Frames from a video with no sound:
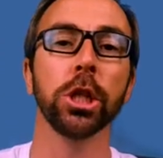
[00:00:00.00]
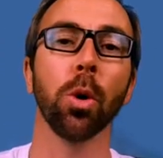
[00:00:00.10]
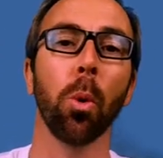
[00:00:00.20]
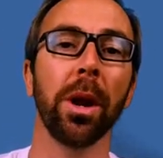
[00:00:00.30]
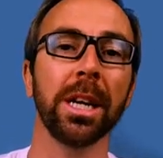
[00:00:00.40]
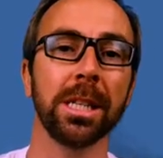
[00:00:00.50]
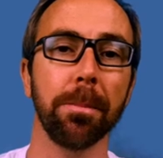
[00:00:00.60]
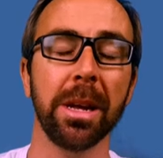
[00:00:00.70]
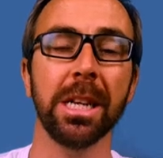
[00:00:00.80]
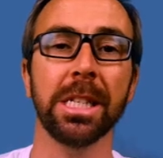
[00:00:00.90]
so what does it
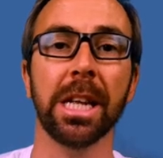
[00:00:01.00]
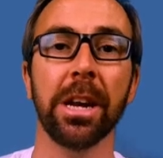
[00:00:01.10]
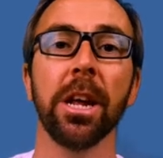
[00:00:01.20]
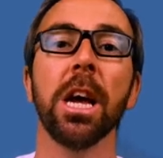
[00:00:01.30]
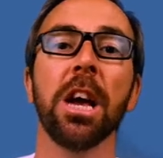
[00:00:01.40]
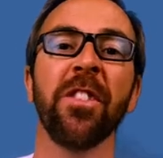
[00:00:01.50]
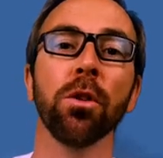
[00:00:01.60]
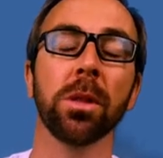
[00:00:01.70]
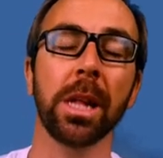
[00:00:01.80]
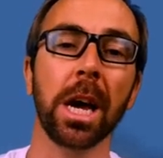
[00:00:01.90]
mean is that if
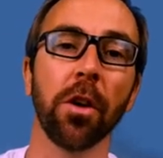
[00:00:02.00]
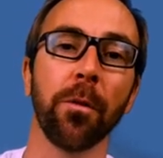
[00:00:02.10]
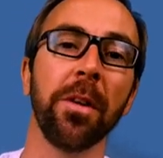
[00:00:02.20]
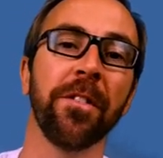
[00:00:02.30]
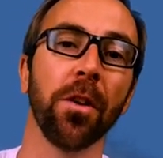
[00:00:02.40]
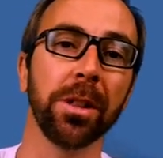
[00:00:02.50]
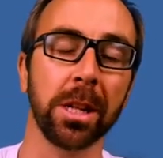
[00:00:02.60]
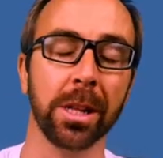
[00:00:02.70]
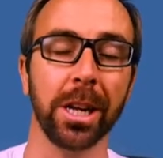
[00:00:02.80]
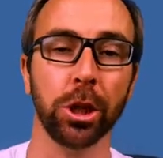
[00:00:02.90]
you take off before the
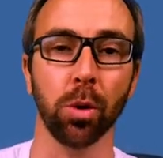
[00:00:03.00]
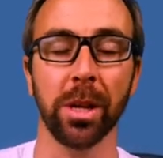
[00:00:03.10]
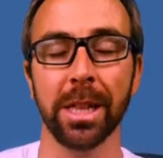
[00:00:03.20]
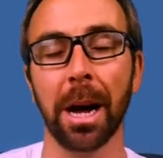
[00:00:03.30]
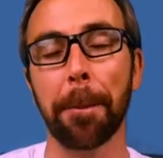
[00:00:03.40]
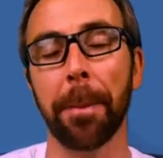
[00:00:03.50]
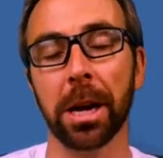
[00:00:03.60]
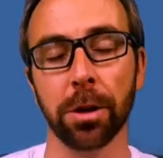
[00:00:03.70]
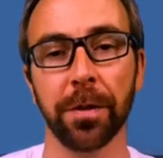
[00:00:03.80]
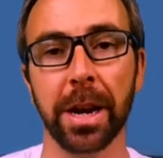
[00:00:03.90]
threshold in that
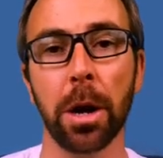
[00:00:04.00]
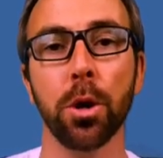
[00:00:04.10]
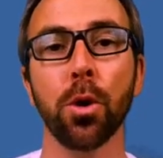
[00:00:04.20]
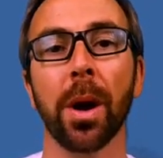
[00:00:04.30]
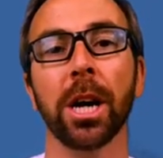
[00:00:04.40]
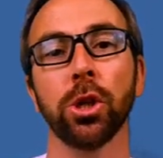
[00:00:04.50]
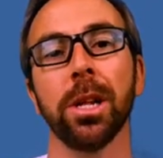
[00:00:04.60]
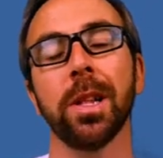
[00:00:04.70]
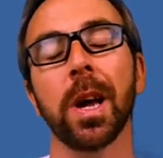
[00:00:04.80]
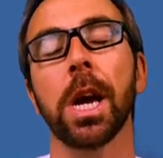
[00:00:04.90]
part of the runway, you're actually
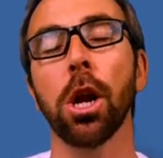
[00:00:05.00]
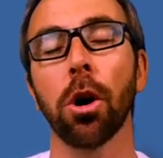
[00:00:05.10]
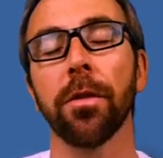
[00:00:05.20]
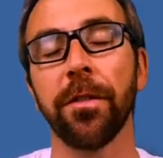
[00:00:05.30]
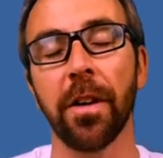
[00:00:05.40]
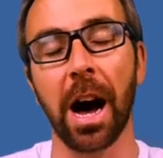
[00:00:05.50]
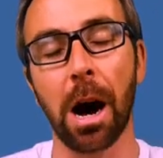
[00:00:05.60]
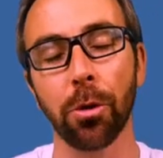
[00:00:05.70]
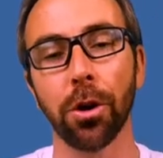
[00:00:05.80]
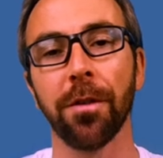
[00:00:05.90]
taking off
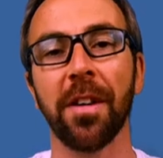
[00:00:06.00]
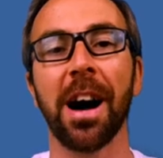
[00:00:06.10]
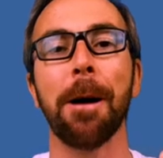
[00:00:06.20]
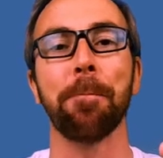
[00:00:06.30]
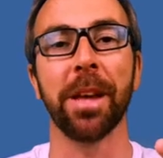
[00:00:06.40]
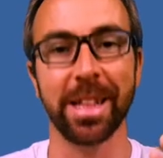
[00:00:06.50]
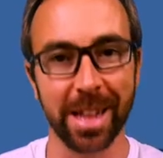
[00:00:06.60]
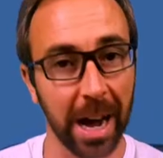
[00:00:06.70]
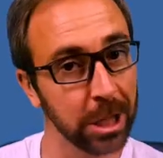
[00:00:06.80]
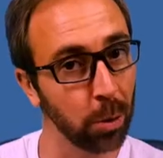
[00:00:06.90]
out of a
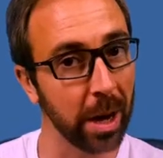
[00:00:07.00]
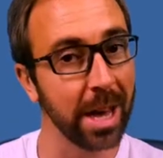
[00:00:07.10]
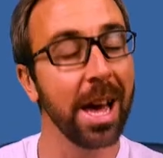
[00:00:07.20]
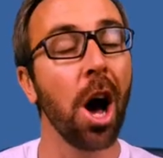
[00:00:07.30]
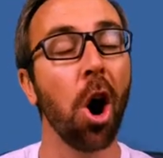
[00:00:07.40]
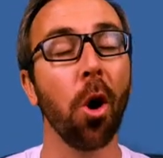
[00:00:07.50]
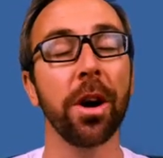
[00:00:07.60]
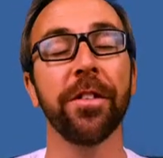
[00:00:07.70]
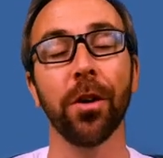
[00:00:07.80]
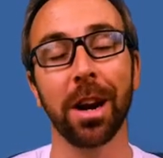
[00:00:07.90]
taxiway, or
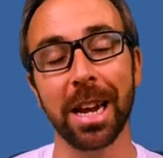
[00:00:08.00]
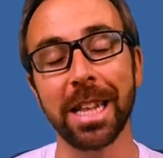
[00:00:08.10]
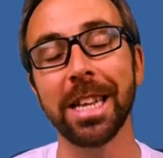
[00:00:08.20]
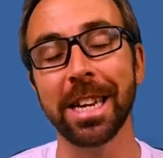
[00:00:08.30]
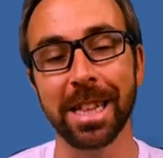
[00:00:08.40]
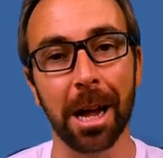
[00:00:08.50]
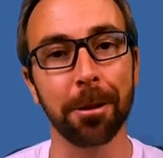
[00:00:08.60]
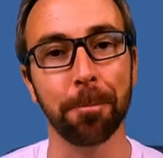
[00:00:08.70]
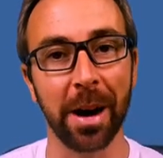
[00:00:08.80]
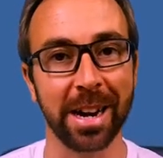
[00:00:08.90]
if you're landing in
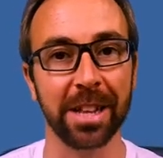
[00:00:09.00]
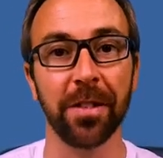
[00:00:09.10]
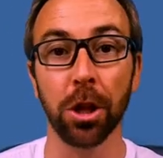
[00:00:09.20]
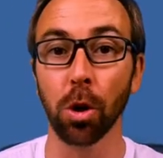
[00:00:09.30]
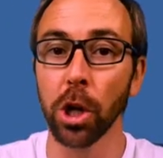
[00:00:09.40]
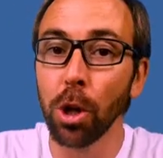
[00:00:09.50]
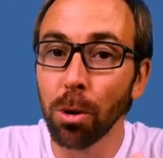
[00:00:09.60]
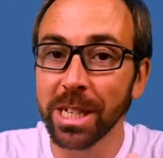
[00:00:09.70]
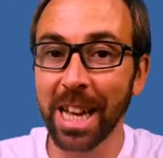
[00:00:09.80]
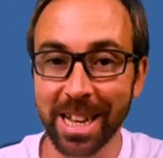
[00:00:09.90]
that part, even though it
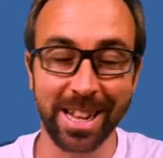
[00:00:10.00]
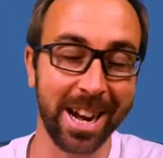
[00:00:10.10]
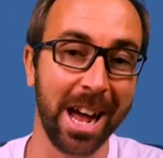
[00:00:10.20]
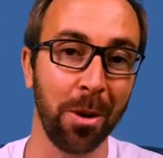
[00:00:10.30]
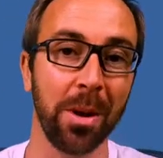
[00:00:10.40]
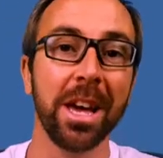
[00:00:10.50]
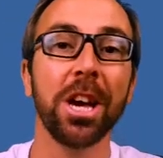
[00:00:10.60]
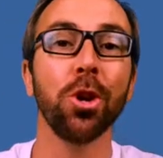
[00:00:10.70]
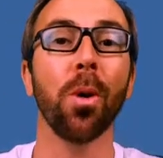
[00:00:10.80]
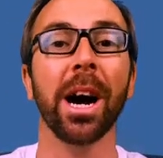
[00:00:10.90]
looks like the runway,
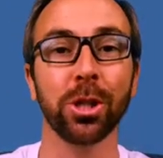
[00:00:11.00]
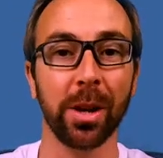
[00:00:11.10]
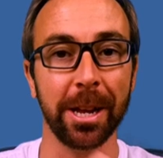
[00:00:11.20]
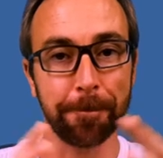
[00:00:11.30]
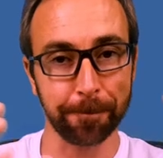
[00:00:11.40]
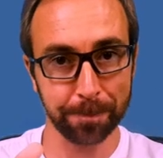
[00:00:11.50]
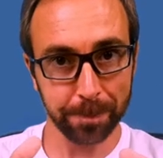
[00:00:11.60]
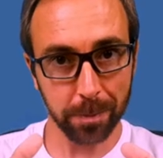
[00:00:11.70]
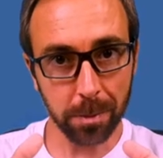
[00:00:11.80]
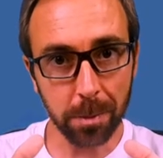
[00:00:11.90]
you actually
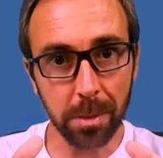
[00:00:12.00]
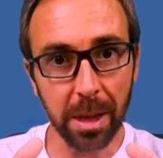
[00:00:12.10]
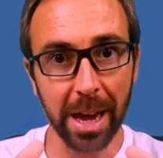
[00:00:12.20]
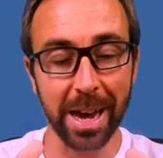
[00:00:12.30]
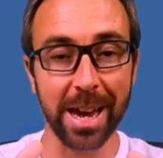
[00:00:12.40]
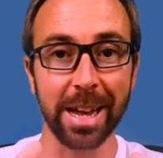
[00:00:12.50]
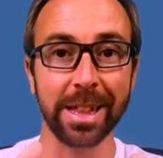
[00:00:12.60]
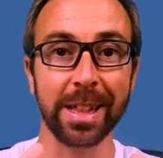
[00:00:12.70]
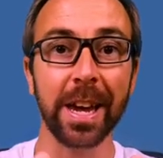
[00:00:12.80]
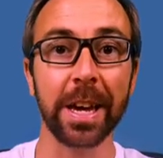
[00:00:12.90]

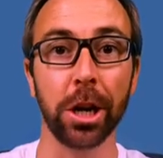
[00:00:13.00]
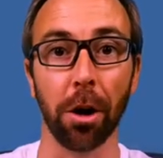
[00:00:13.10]
landing